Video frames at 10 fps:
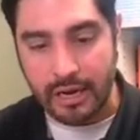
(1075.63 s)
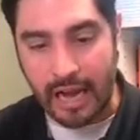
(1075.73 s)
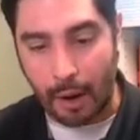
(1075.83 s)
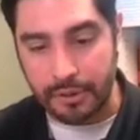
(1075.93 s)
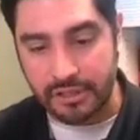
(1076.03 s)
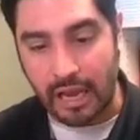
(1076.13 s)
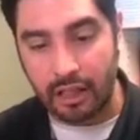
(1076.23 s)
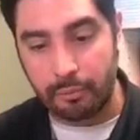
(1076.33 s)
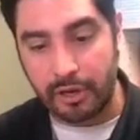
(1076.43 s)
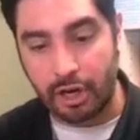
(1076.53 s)
Now it's
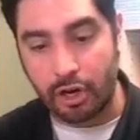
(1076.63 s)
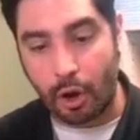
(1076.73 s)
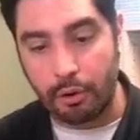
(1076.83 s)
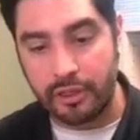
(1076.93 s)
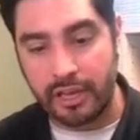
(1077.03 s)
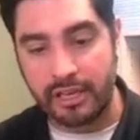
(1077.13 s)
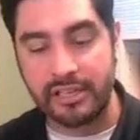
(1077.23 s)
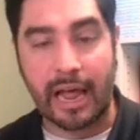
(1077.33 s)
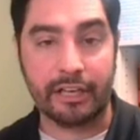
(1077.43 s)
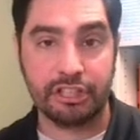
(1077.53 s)
telling me to go to the
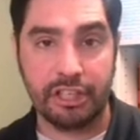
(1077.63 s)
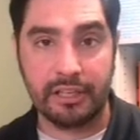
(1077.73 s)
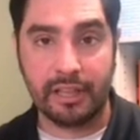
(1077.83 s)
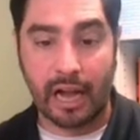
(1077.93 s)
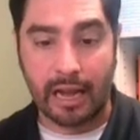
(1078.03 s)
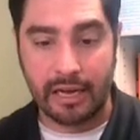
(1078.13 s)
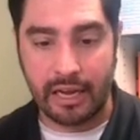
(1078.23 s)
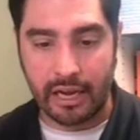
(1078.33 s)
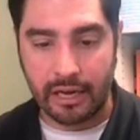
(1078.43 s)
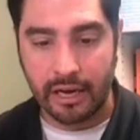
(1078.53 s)
exact sheet that I
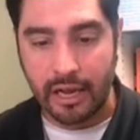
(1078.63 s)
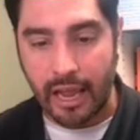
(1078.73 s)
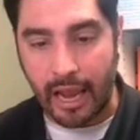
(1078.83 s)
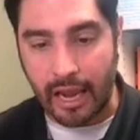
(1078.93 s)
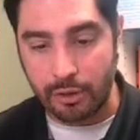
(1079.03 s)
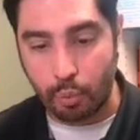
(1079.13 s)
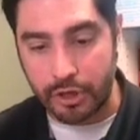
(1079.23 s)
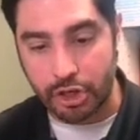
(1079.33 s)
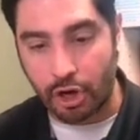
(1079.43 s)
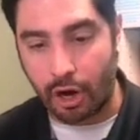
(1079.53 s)
need and
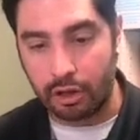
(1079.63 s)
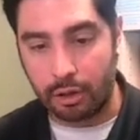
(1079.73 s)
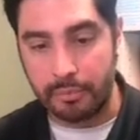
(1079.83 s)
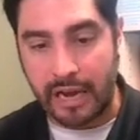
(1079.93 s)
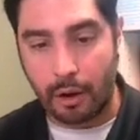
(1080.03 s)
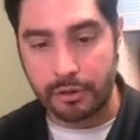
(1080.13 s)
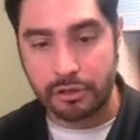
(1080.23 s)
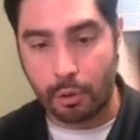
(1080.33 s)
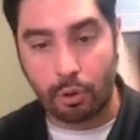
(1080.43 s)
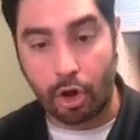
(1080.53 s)
which column. Now it's
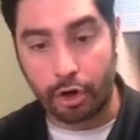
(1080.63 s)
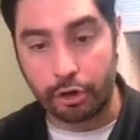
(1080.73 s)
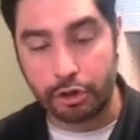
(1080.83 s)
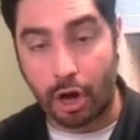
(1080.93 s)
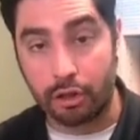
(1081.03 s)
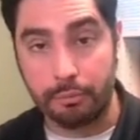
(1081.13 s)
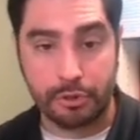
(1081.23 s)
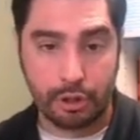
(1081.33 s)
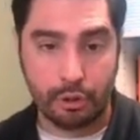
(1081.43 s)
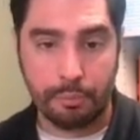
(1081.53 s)
no longer column
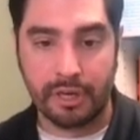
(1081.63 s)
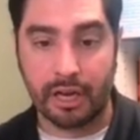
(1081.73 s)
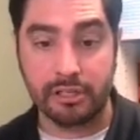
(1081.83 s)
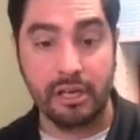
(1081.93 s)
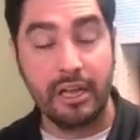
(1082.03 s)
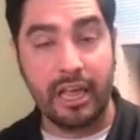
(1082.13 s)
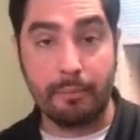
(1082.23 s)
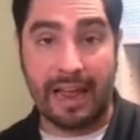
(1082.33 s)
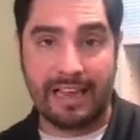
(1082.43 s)
2 because in my